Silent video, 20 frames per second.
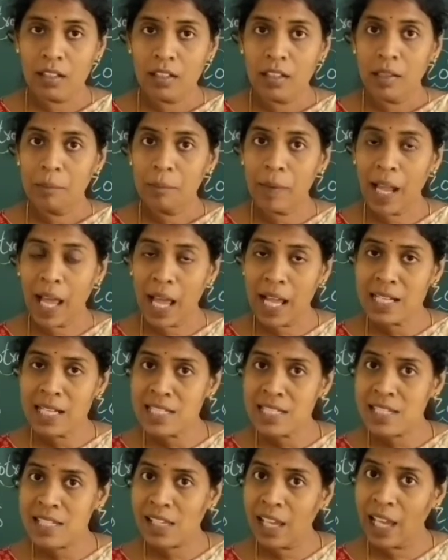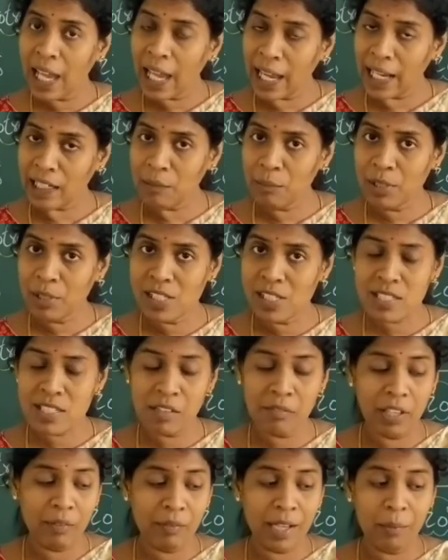Plants, animals,
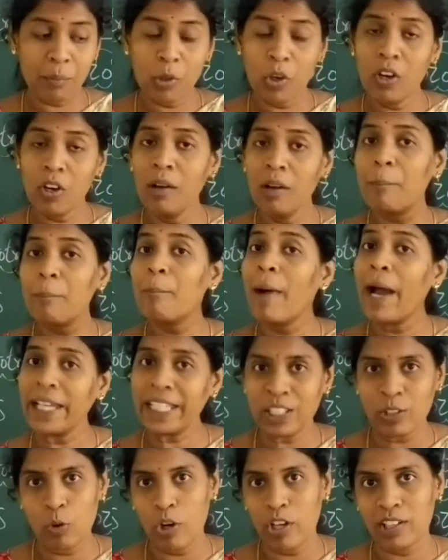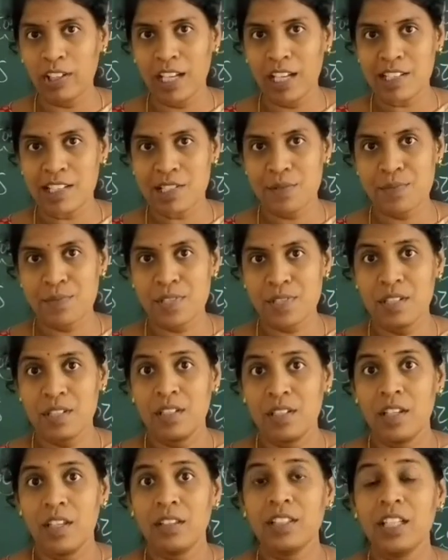even one more, microorganisms.
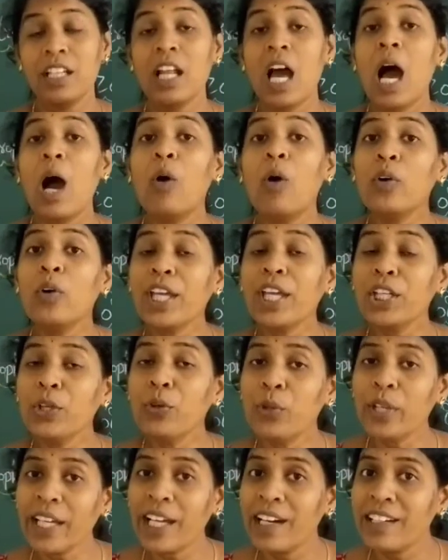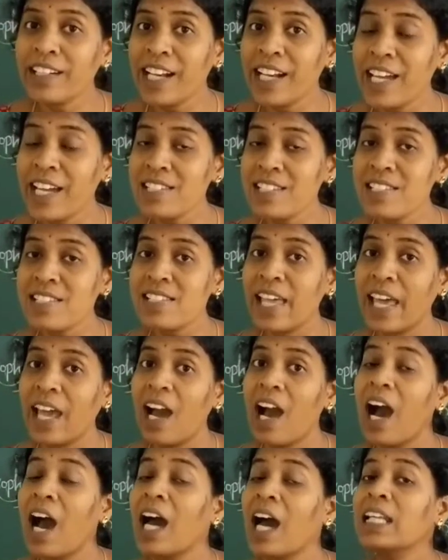Then how can you recognize they
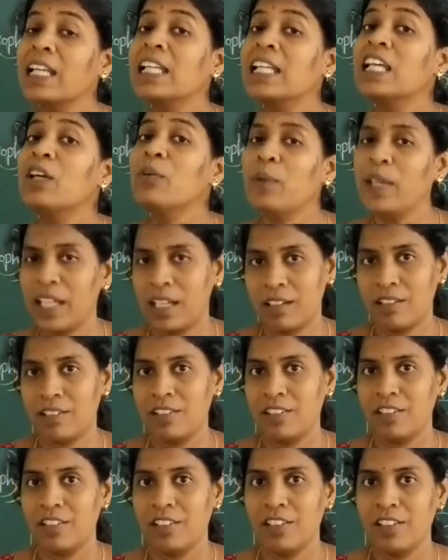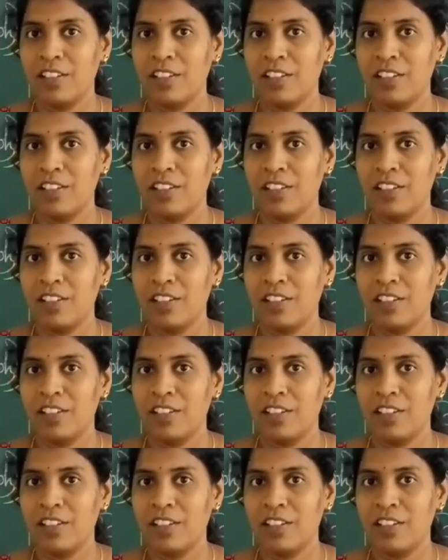are living?